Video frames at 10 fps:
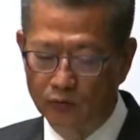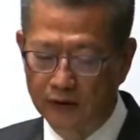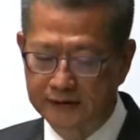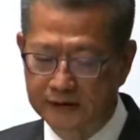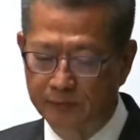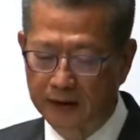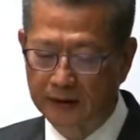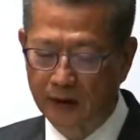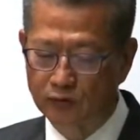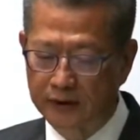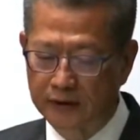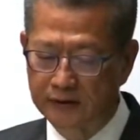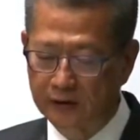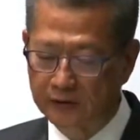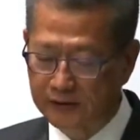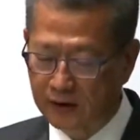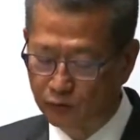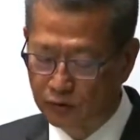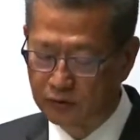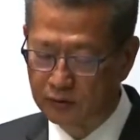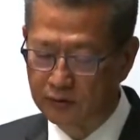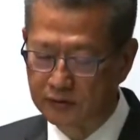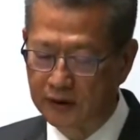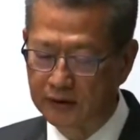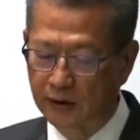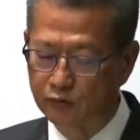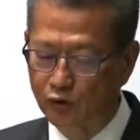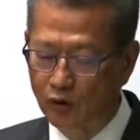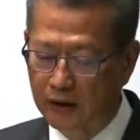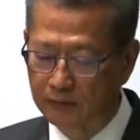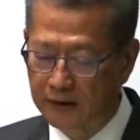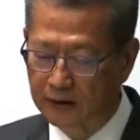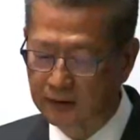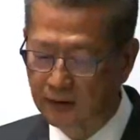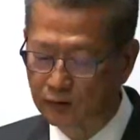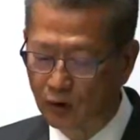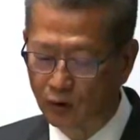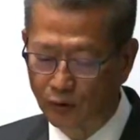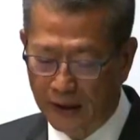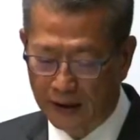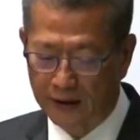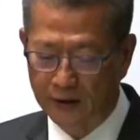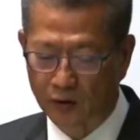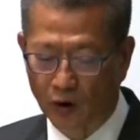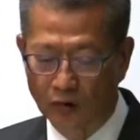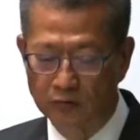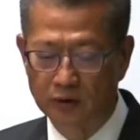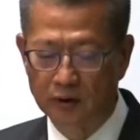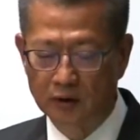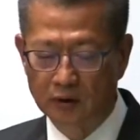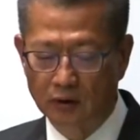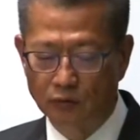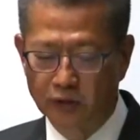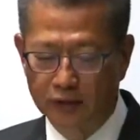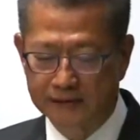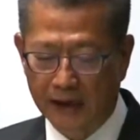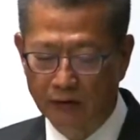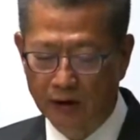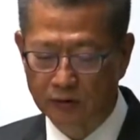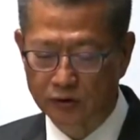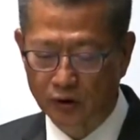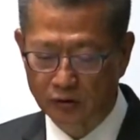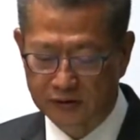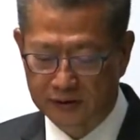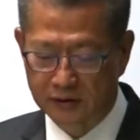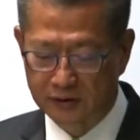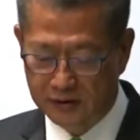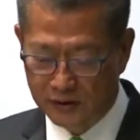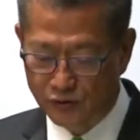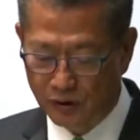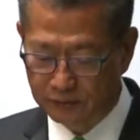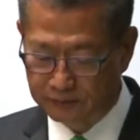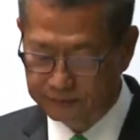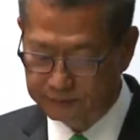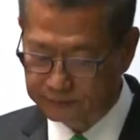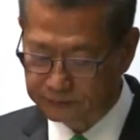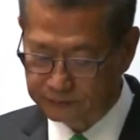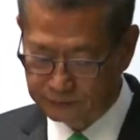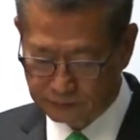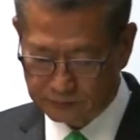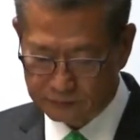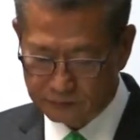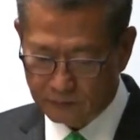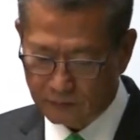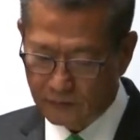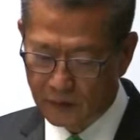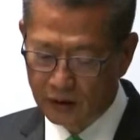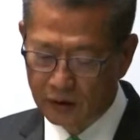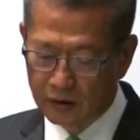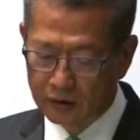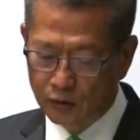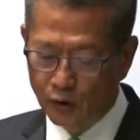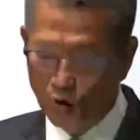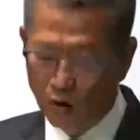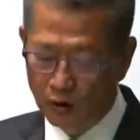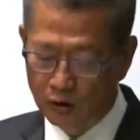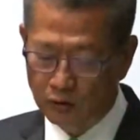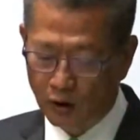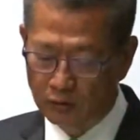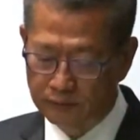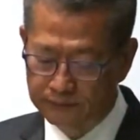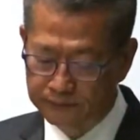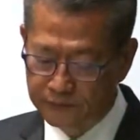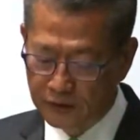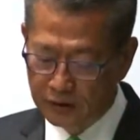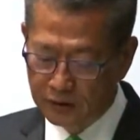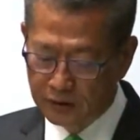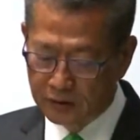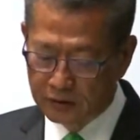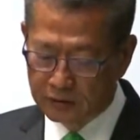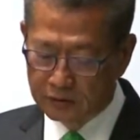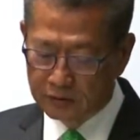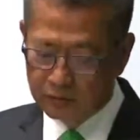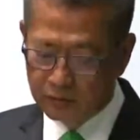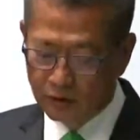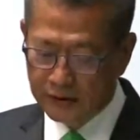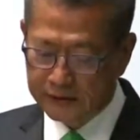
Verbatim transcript: These enhancements will improve people's quality of life when the epidemic is over and may also appeal to our visitors. I will provide more details in the ensuing parts of my speech. Promote Hong Kong.